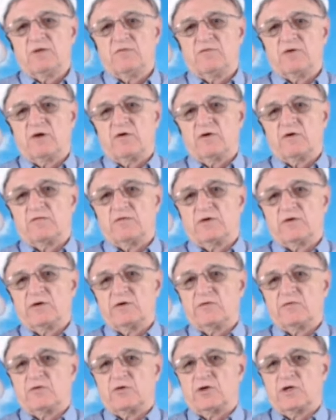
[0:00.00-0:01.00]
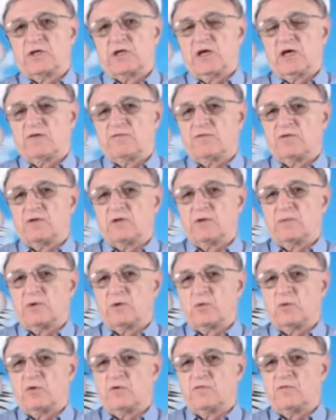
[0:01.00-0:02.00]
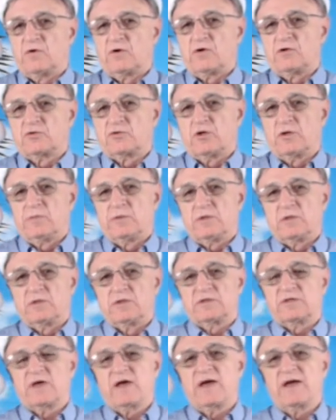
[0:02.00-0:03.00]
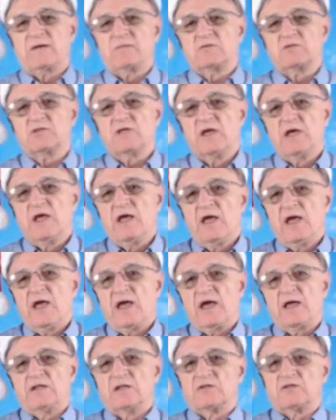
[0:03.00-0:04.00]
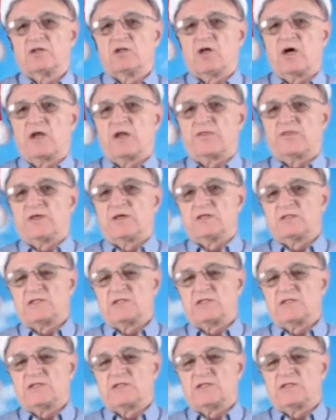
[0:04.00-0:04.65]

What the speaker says: be very careful. I mean, we're in very turbulent times, and there's a lot of